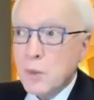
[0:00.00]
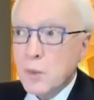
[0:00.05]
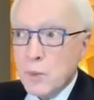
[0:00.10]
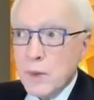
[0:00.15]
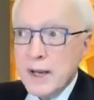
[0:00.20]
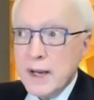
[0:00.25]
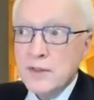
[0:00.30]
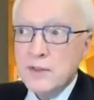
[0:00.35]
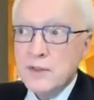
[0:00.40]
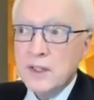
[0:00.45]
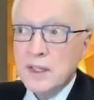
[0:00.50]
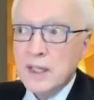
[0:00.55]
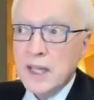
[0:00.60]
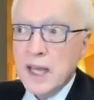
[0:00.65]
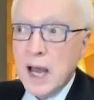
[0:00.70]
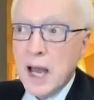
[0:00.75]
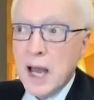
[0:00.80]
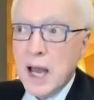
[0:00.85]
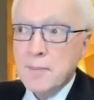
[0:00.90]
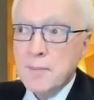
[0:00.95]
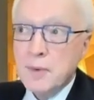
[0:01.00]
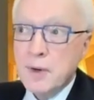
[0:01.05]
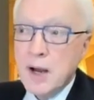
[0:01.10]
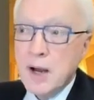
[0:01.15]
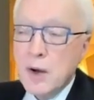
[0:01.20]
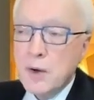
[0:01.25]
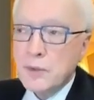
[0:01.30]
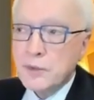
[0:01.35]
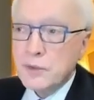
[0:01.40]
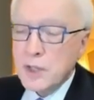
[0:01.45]
raising the
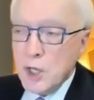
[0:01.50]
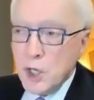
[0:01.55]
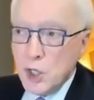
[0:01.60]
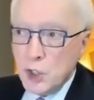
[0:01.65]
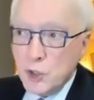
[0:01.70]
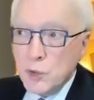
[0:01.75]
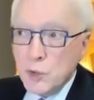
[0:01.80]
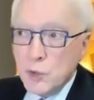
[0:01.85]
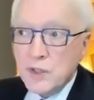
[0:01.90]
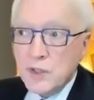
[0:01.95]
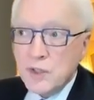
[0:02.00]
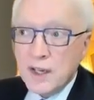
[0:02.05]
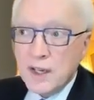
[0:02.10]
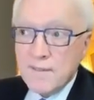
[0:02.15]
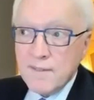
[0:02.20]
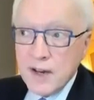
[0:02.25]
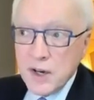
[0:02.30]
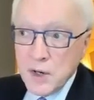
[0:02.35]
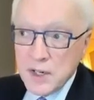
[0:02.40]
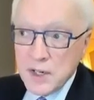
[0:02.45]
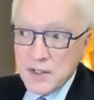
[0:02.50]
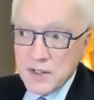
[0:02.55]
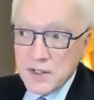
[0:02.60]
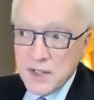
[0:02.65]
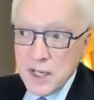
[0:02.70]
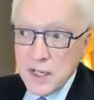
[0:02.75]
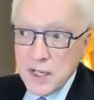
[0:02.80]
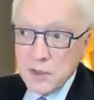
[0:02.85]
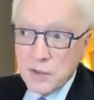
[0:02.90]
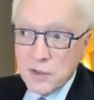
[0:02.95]
eyebrows, using a very
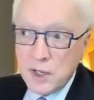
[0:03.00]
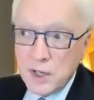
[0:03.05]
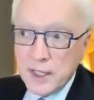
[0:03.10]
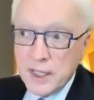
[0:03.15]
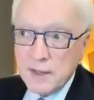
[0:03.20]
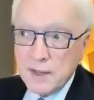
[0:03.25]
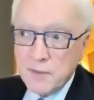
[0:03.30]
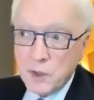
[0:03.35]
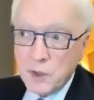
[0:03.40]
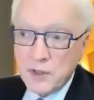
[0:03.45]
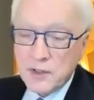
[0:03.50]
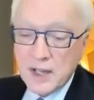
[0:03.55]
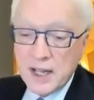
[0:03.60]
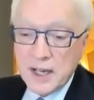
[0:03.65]
sing-songy voice,